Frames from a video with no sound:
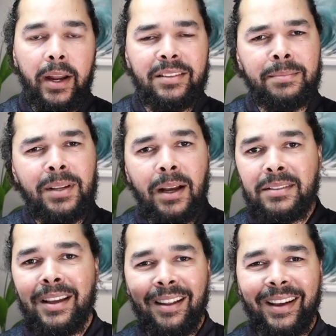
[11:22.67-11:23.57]
And sometimes
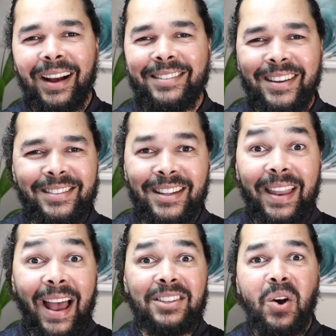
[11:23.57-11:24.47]
it's kind of like I say, is a
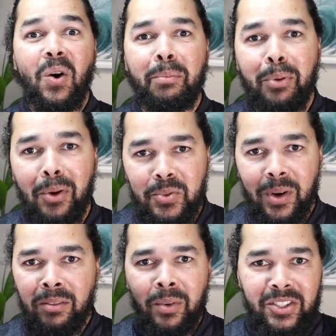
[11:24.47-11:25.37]
NASCAR approach
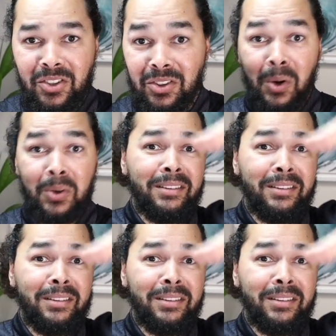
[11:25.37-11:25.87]
where everyone just